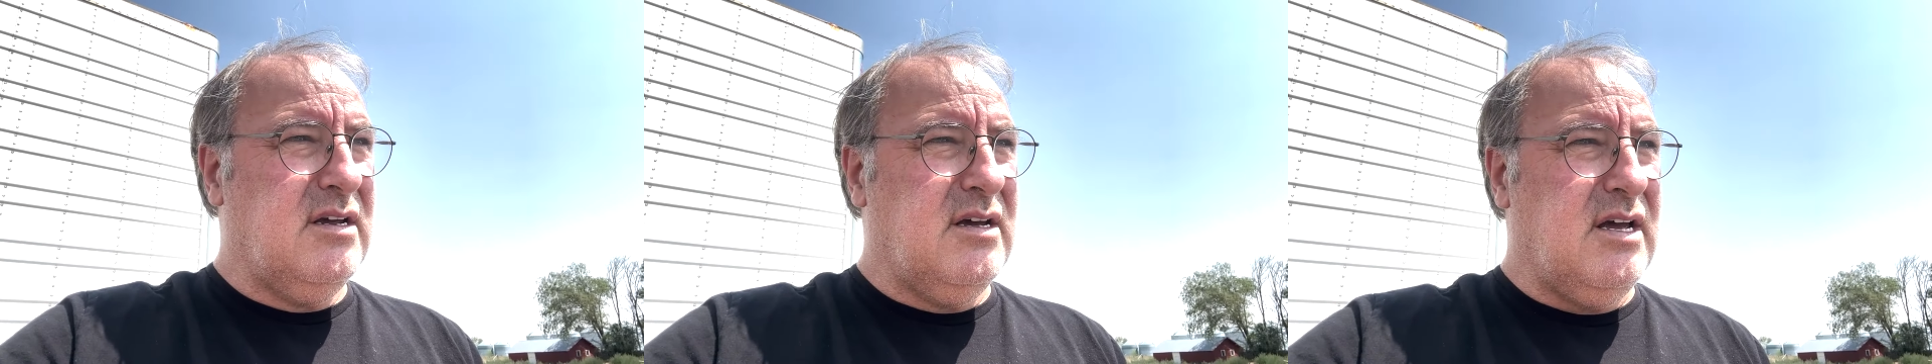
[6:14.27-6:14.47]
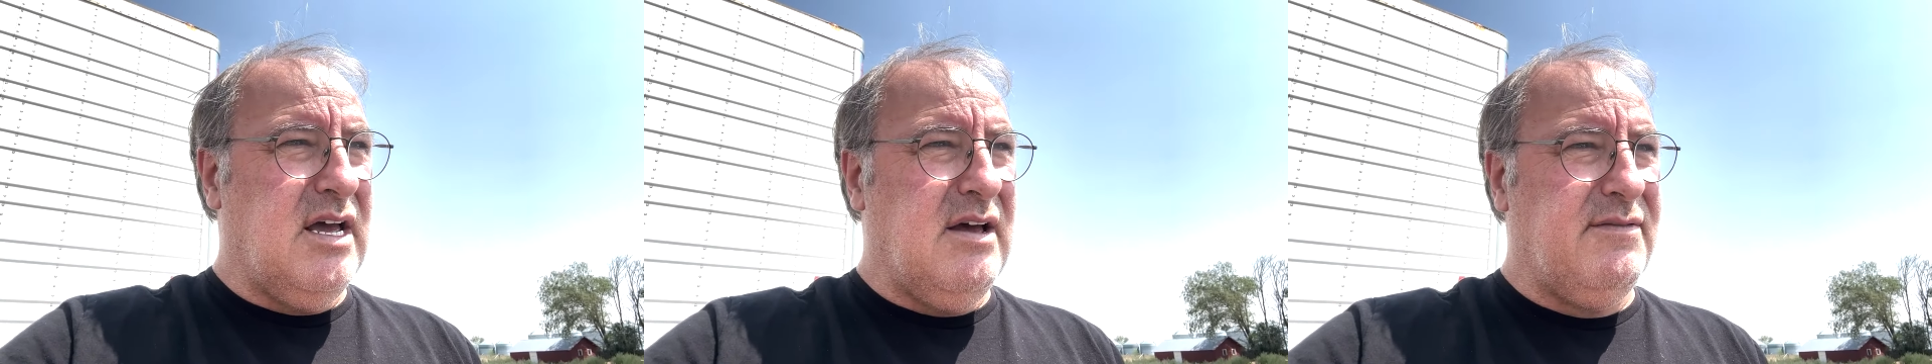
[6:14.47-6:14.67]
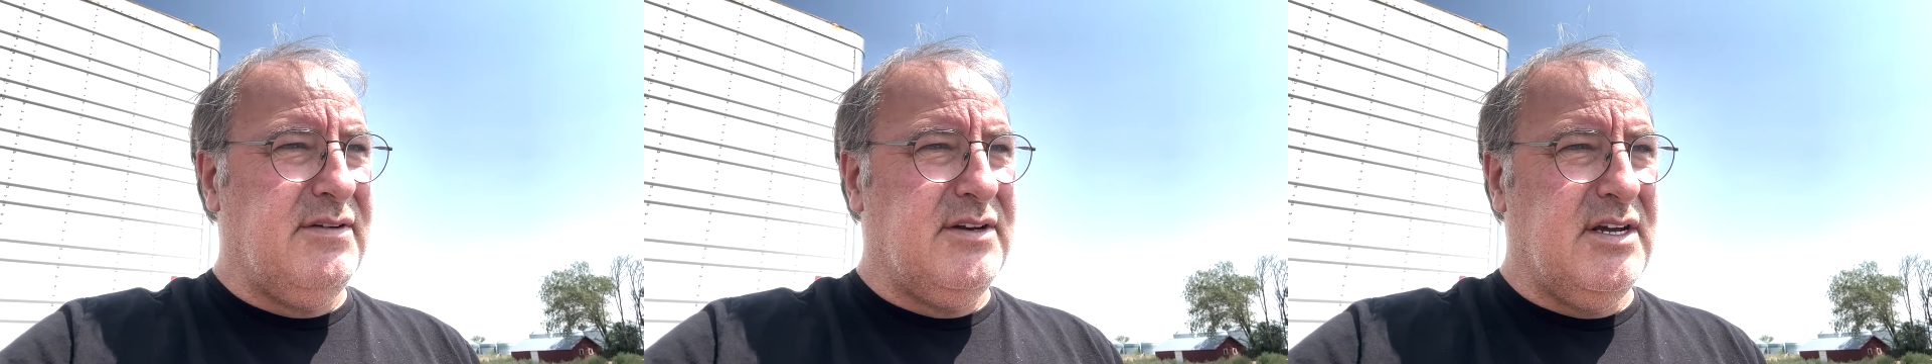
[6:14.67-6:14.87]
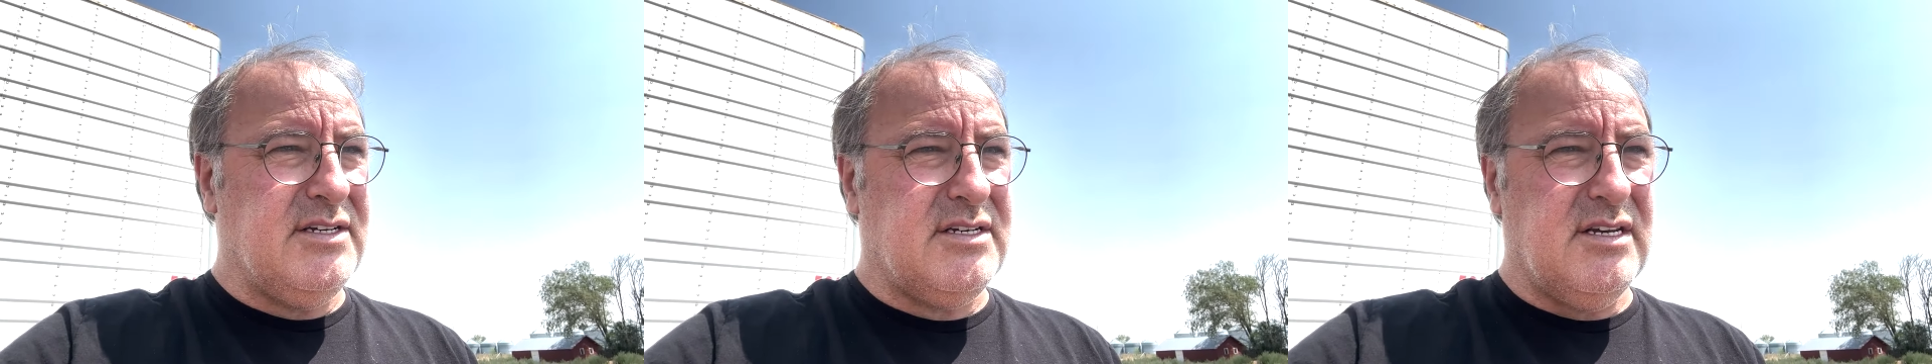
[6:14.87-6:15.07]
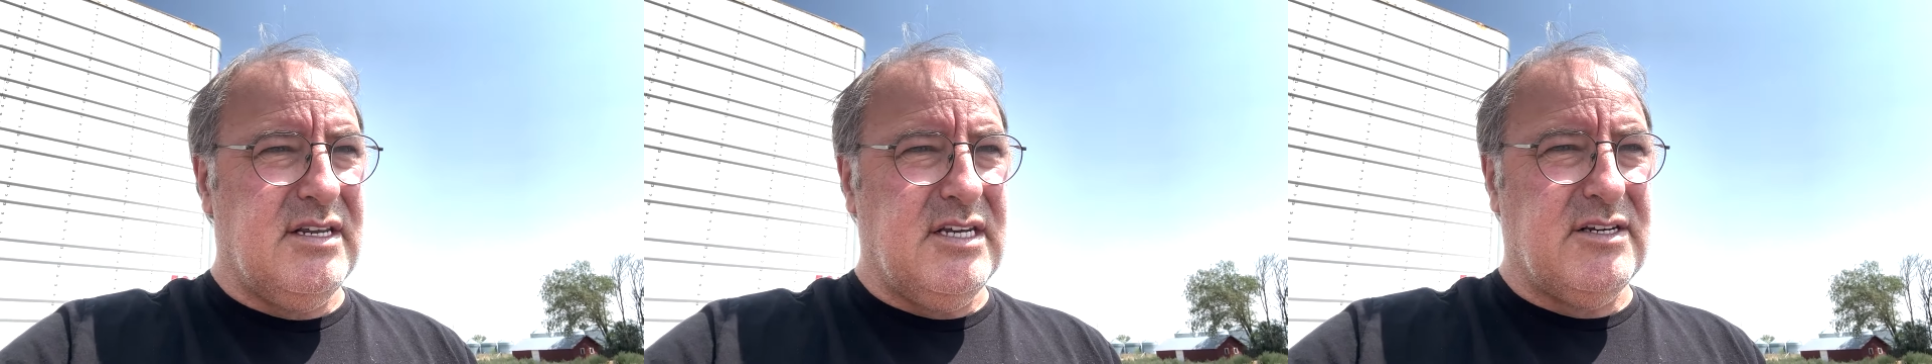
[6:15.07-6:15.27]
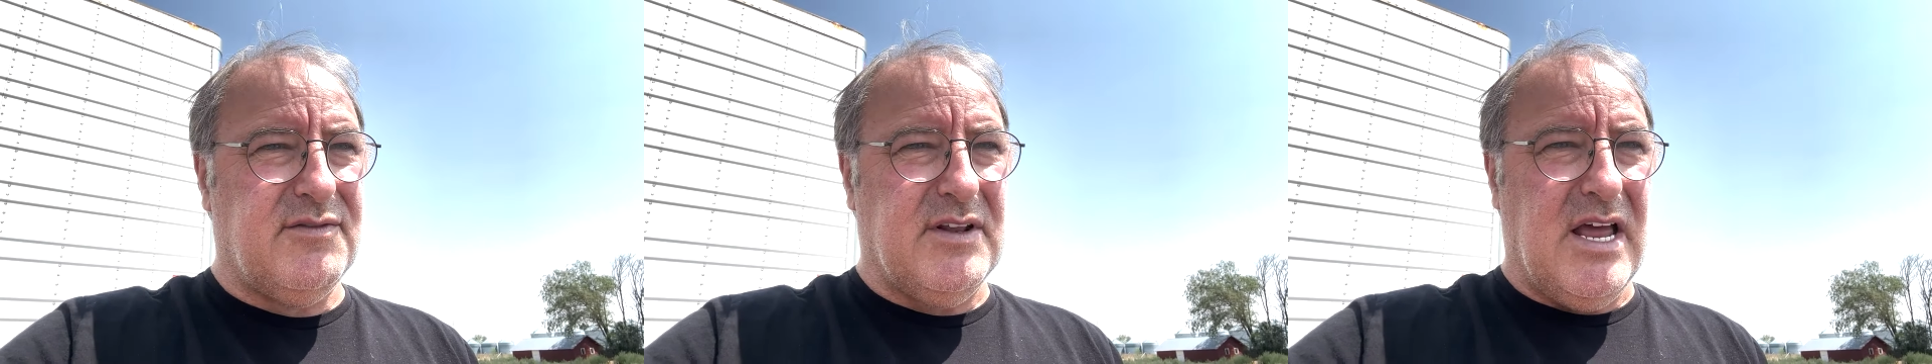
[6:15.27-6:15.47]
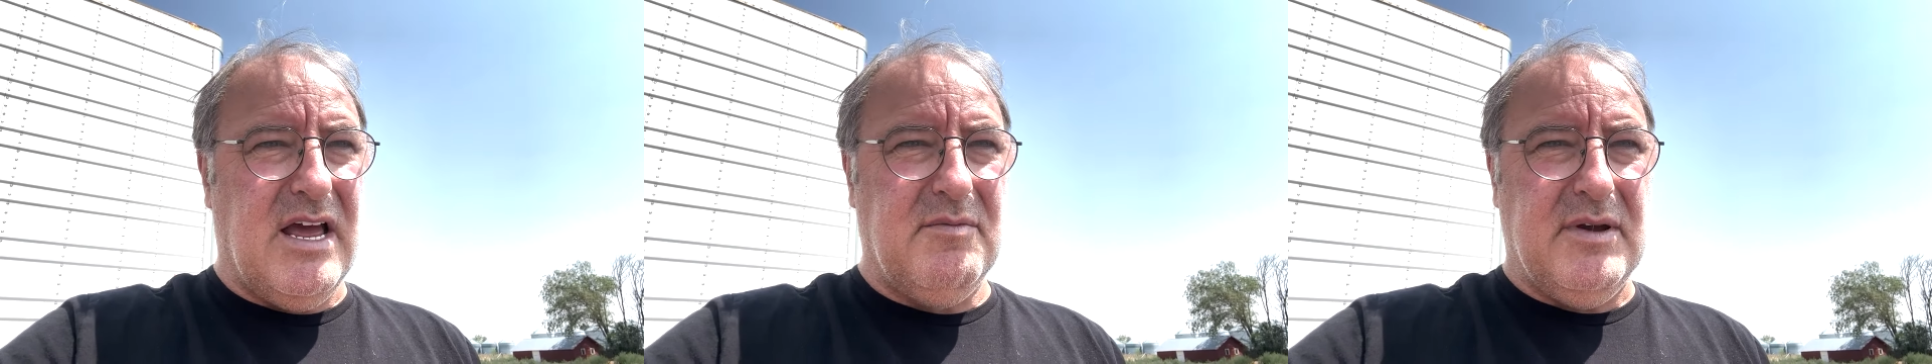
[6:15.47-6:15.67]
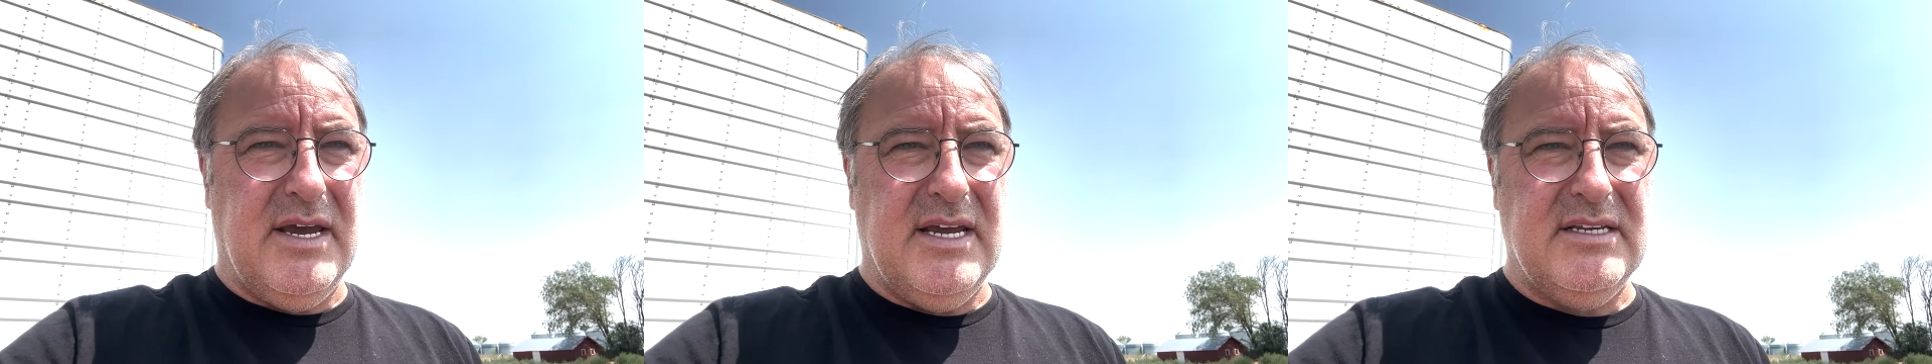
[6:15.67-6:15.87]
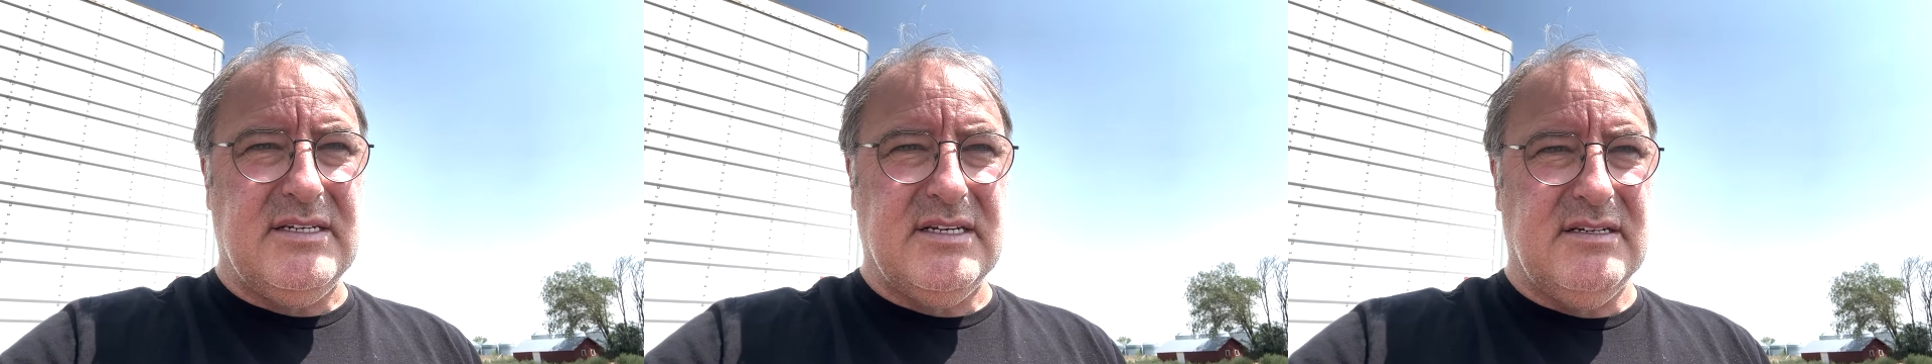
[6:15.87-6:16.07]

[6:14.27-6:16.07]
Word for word: half a dozen of these flatbeds